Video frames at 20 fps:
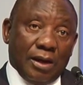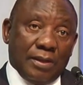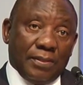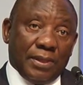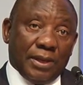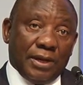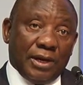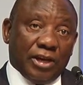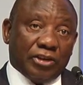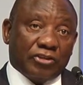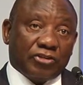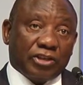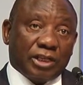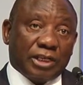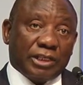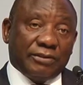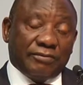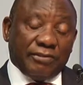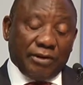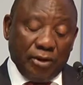The
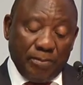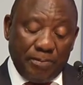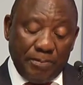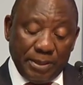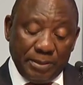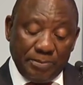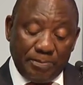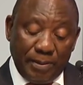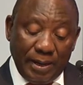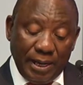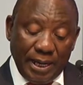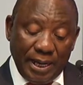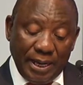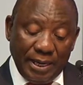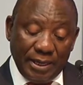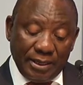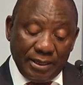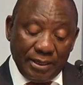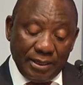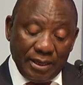National Development
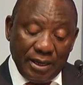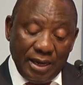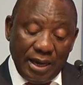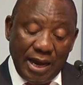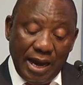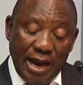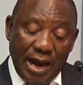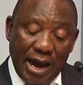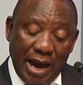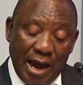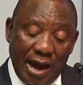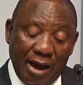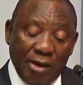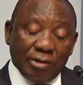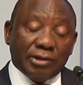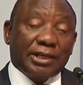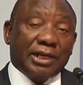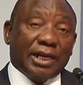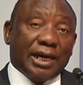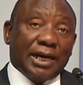Plan
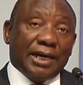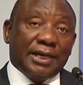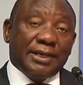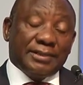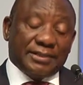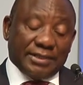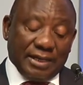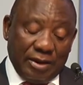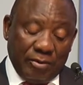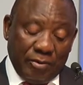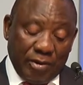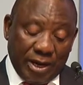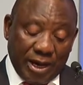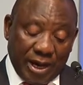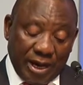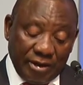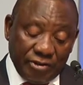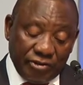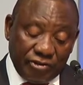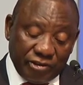outlines our
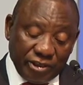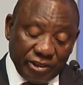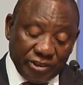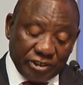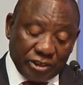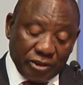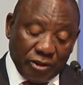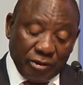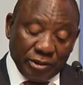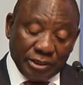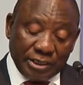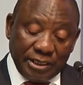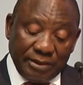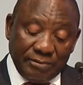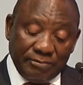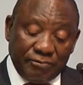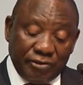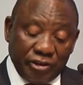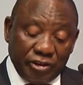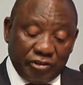country's
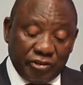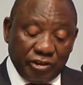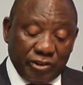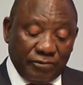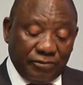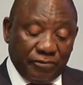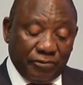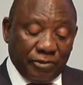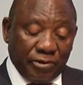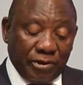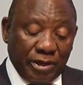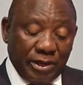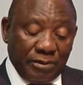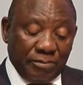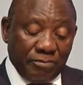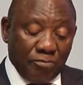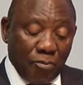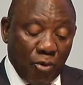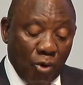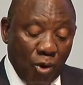long-term vision for a
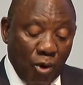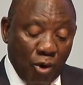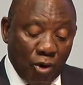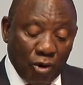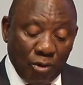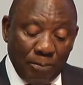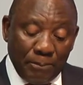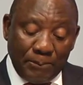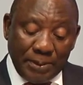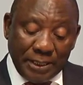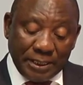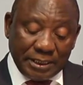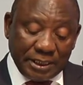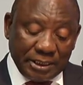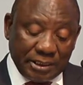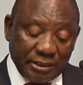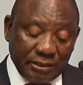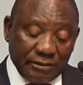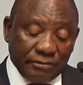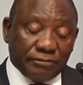more
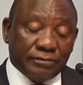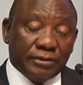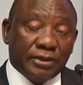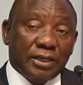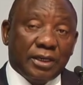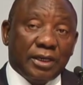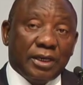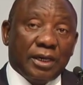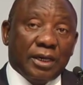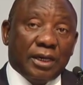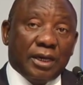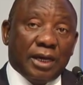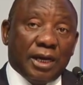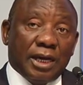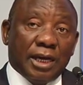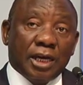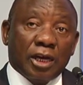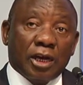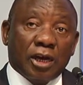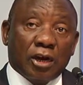competitive,
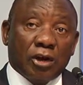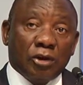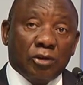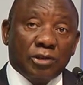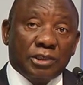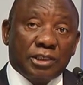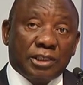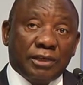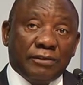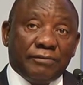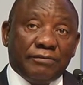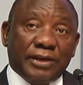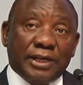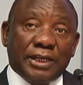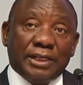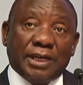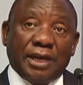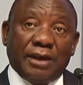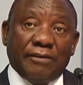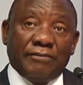inclusive,
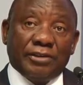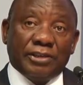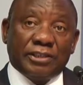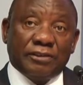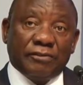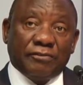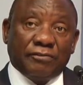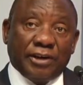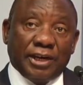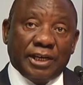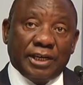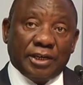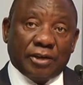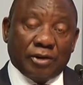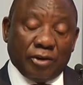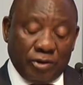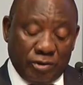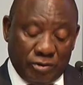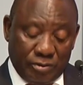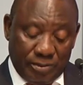and diversified
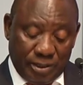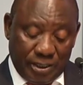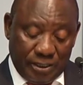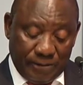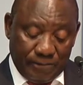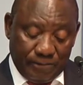economy.